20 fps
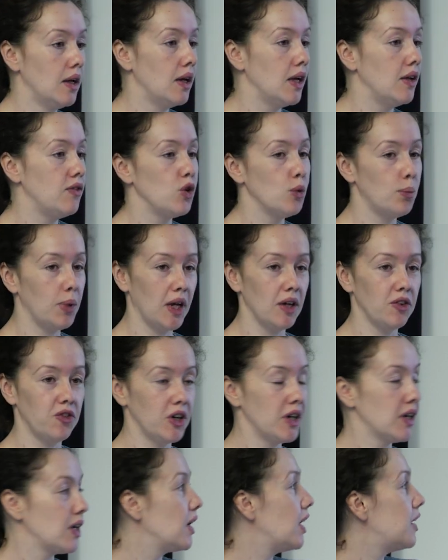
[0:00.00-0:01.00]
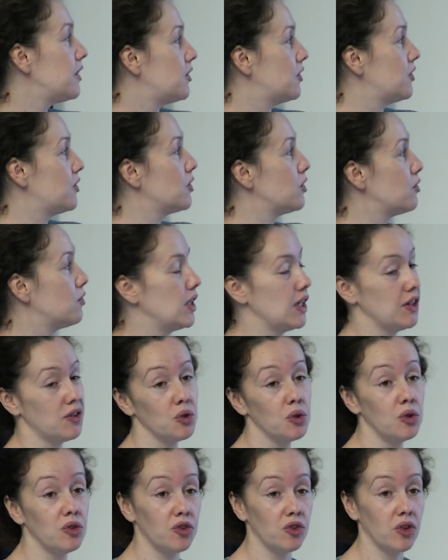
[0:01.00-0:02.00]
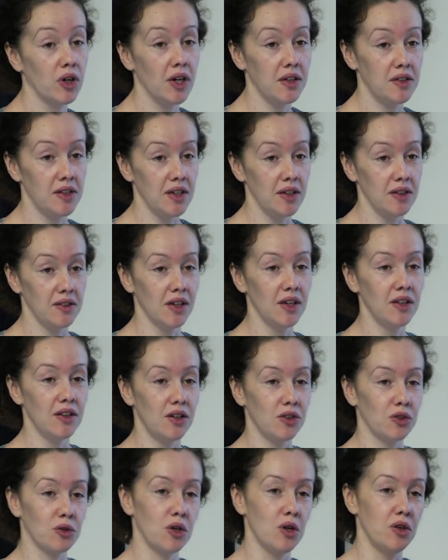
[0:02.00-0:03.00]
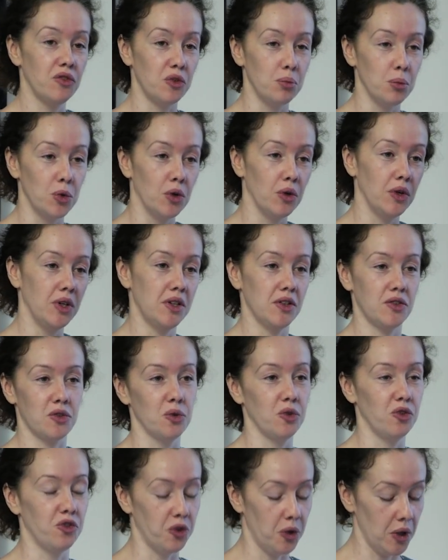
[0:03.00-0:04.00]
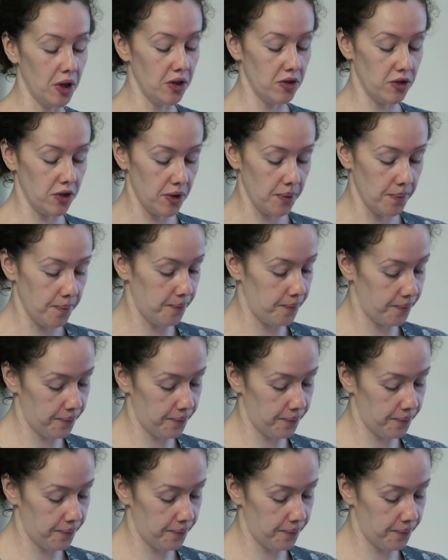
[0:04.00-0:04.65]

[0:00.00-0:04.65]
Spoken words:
If you apply fertilizers to the really tall varieties, they just grow even more and just all fall over.